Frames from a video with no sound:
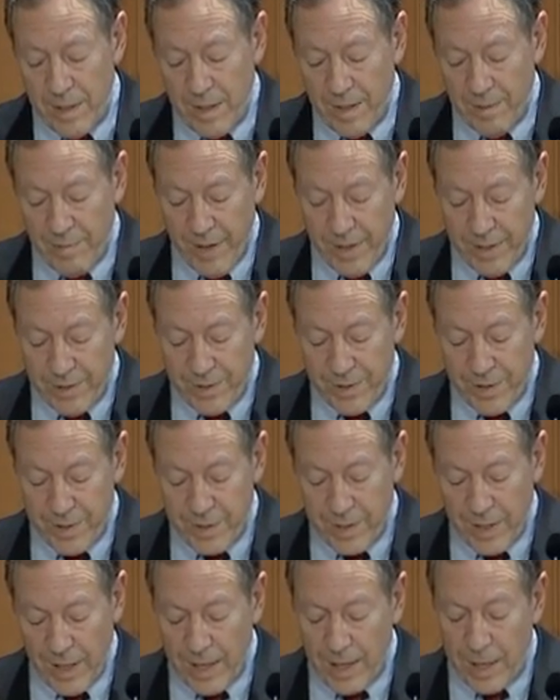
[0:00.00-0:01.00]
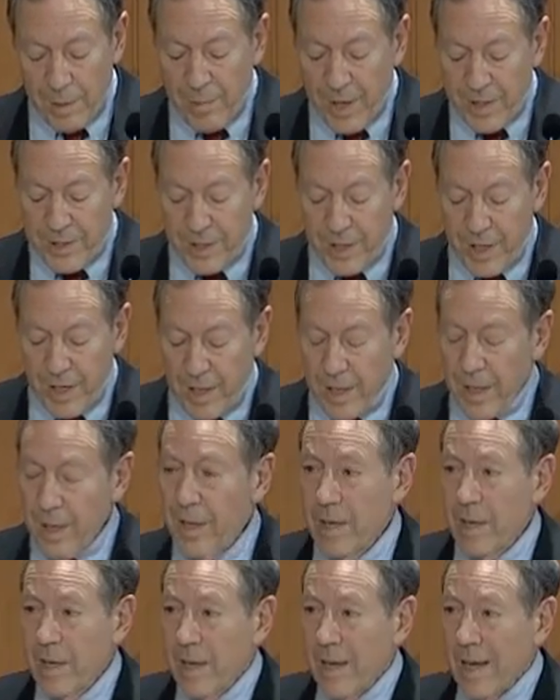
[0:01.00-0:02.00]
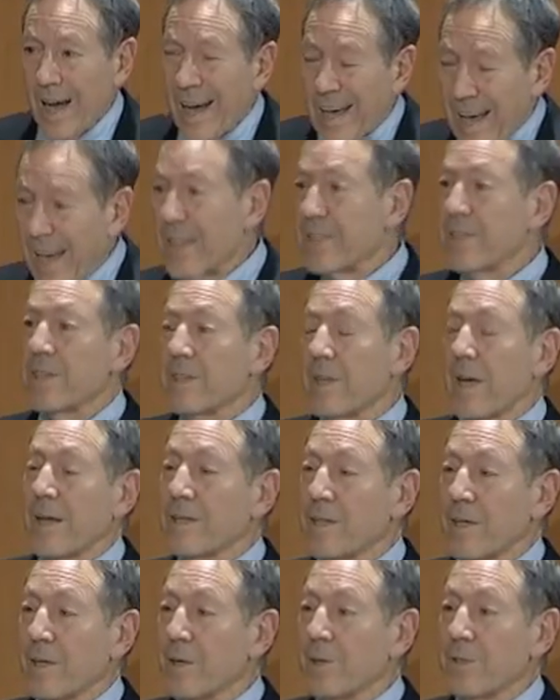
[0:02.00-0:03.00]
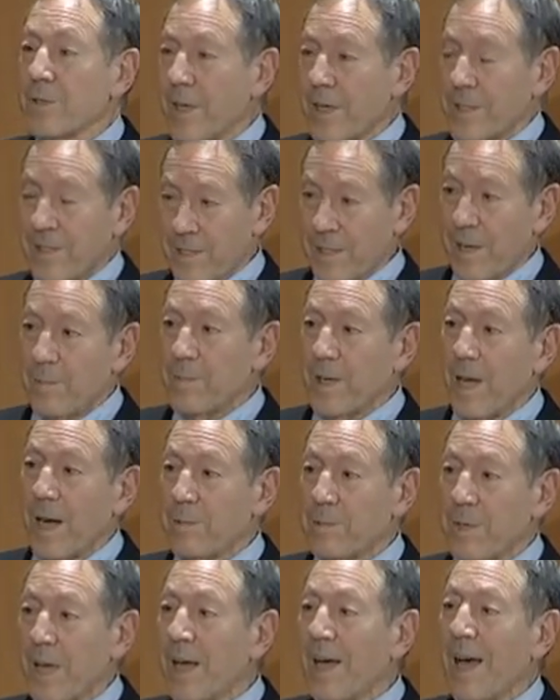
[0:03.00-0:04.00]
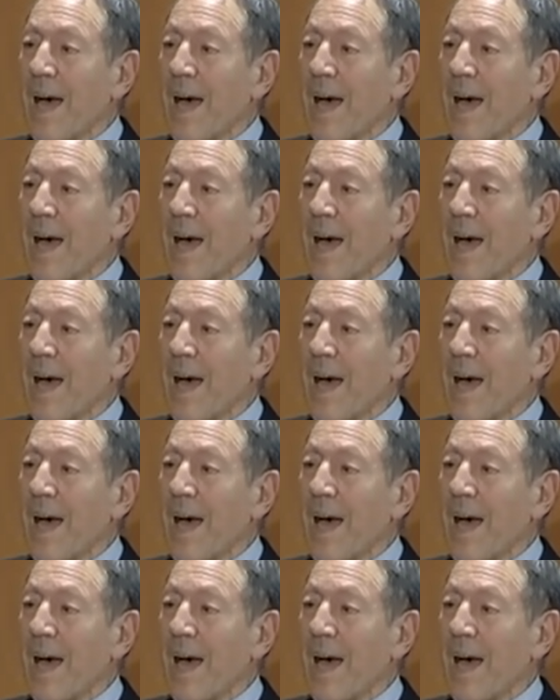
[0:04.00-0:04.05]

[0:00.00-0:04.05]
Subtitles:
of hatreds. And I must say, I hesitate to use that sometimes